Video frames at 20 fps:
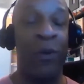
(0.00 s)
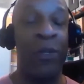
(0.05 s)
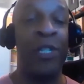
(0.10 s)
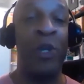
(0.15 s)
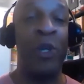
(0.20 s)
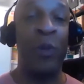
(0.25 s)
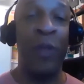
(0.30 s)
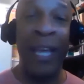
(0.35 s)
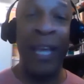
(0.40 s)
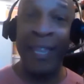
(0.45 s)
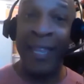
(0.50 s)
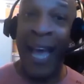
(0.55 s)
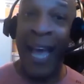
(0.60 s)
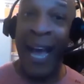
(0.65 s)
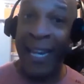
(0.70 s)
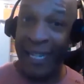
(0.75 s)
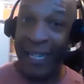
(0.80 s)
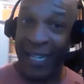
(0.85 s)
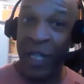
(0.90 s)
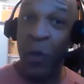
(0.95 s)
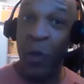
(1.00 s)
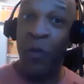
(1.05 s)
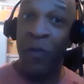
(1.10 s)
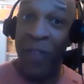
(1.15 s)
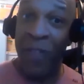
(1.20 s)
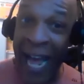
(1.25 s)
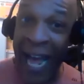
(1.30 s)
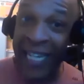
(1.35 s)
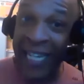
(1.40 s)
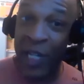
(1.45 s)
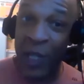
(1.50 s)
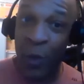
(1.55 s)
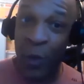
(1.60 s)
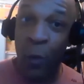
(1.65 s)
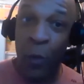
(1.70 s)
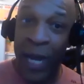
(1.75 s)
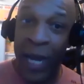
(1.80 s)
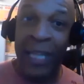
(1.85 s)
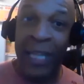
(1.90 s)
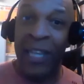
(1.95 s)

So that's the way